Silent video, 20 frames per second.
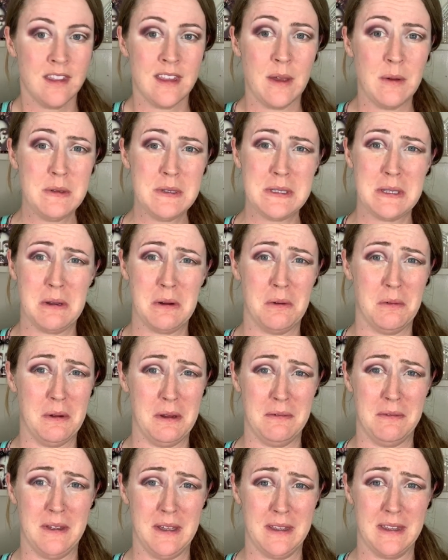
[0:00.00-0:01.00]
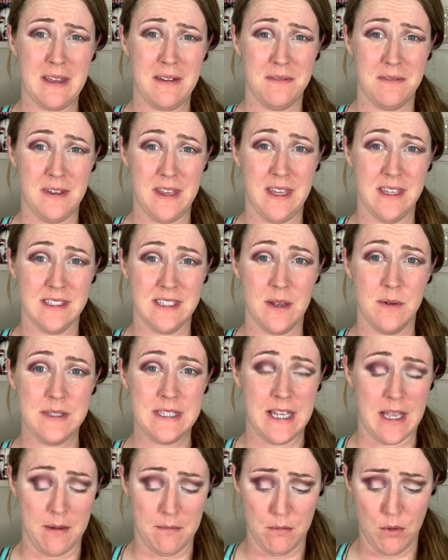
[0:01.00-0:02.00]
That was horrific, that face. That was
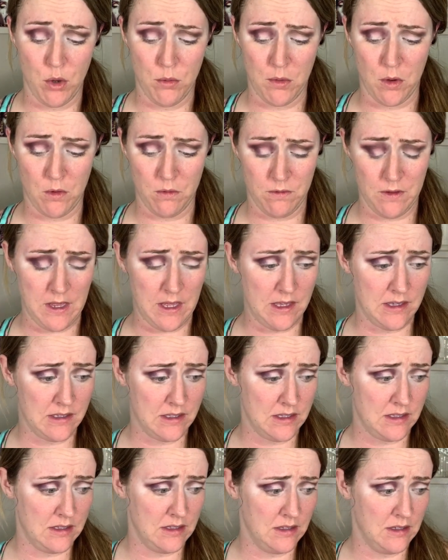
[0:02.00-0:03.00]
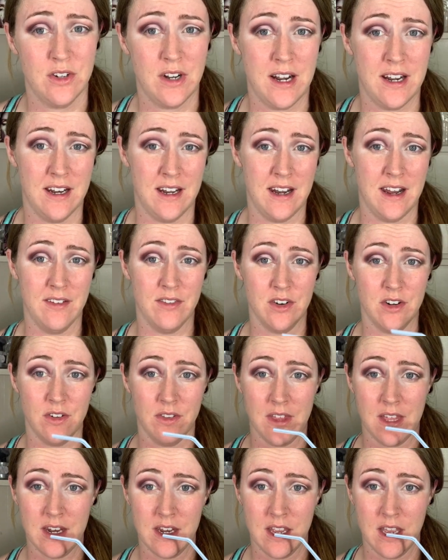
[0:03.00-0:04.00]
like a Momo face. Try to never do
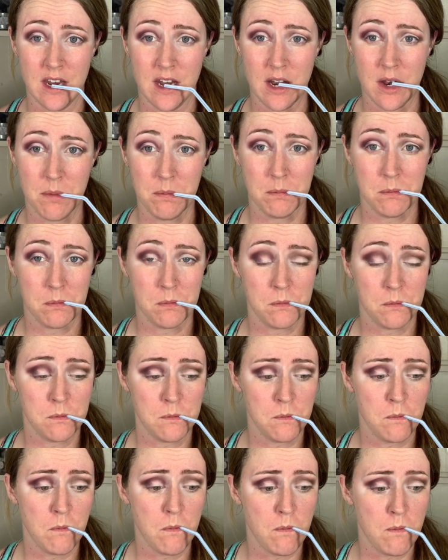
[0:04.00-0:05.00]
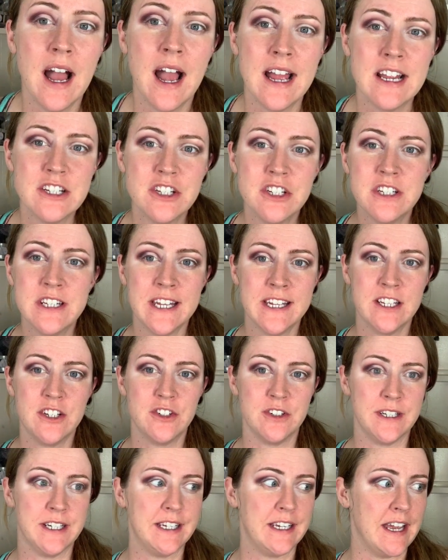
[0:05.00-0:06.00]
that again. I should take a
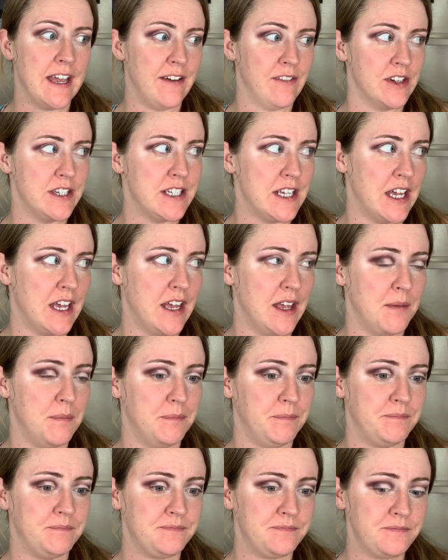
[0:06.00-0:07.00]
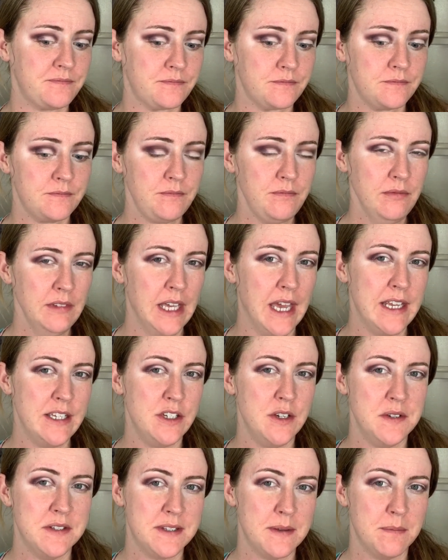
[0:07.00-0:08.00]
drink every time I
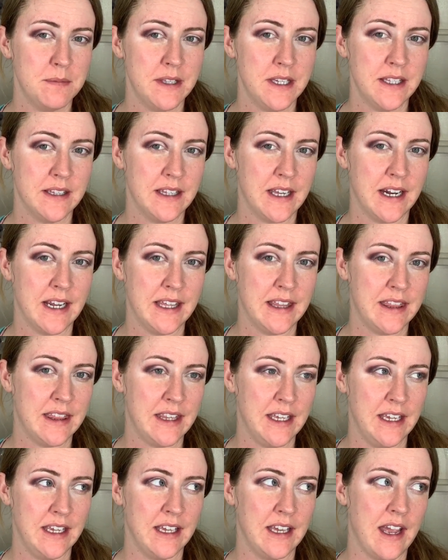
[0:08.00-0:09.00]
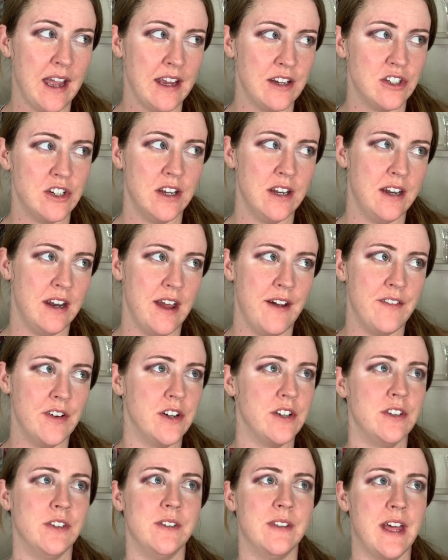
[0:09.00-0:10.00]
do something that I think I should never
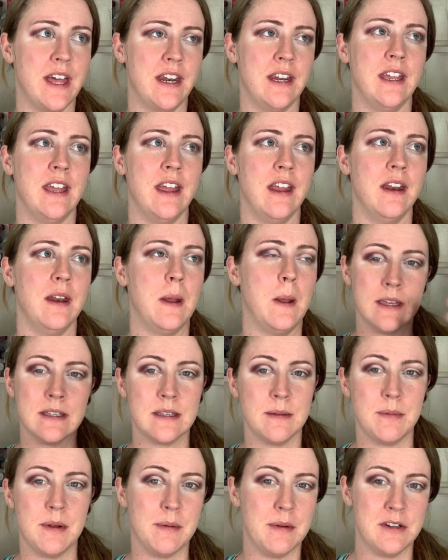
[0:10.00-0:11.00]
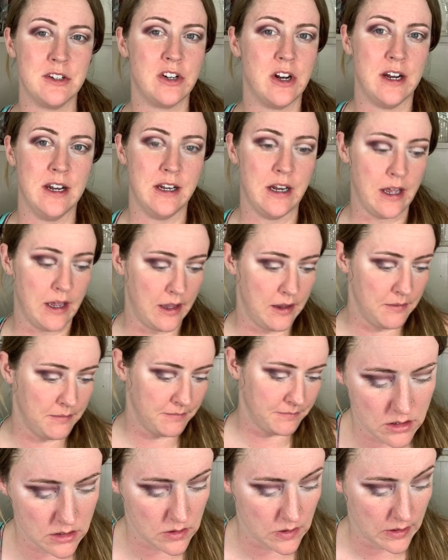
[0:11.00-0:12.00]
do that again. Except I'm not trying to die.
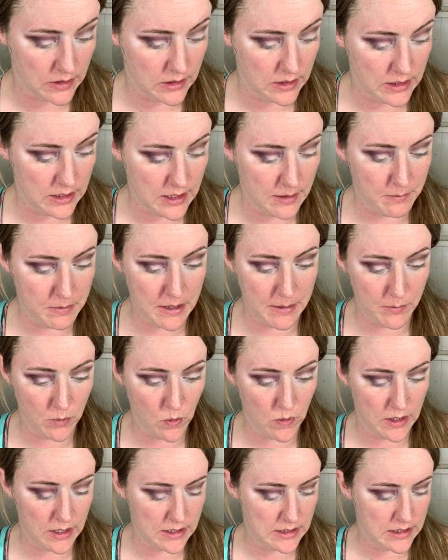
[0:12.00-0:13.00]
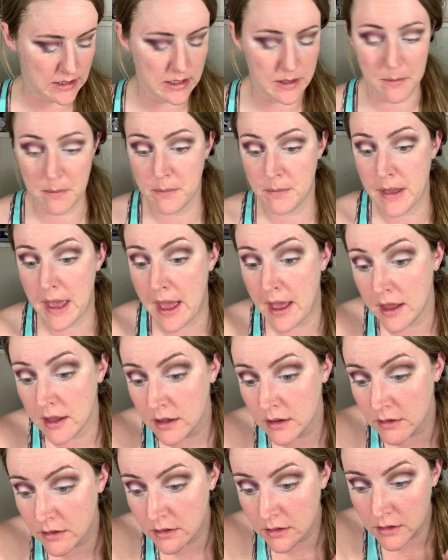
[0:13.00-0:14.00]
So I cleaned up and I'm going into the Pat
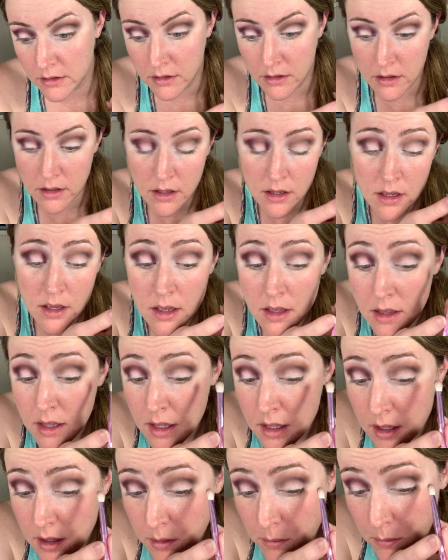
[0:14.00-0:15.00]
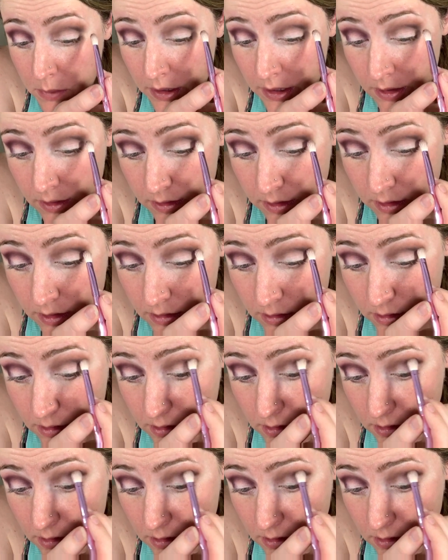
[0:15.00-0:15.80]
palette.